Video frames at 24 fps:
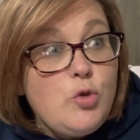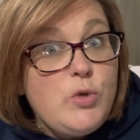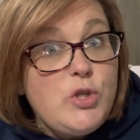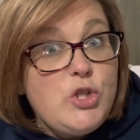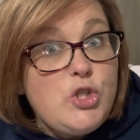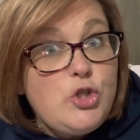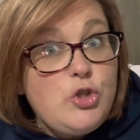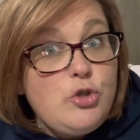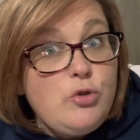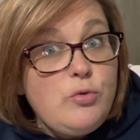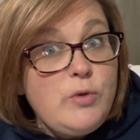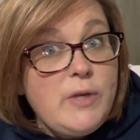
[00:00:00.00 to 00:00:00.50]

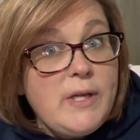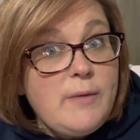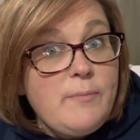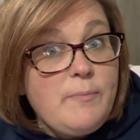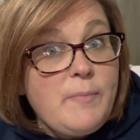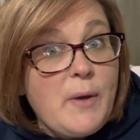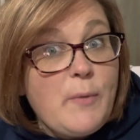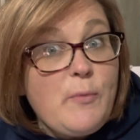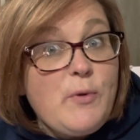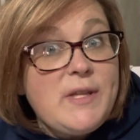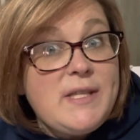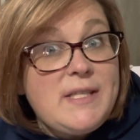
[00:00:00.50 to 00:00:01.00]
would do it
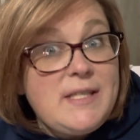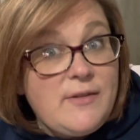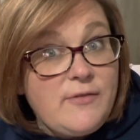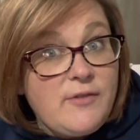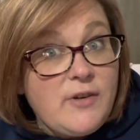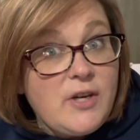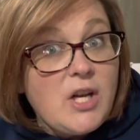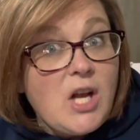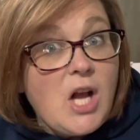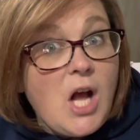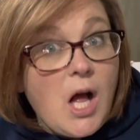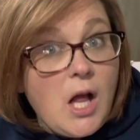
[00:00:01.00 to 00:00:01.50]
but with
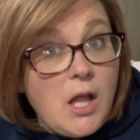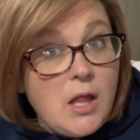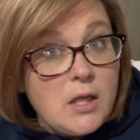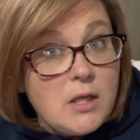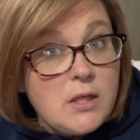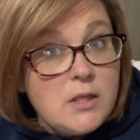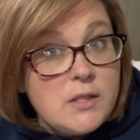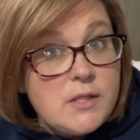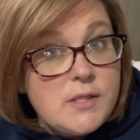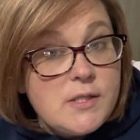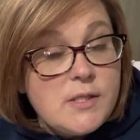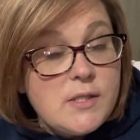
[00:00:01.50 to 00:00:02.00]
different
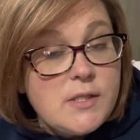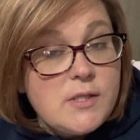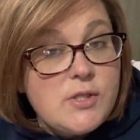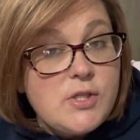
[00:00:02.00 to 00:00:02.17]
colors.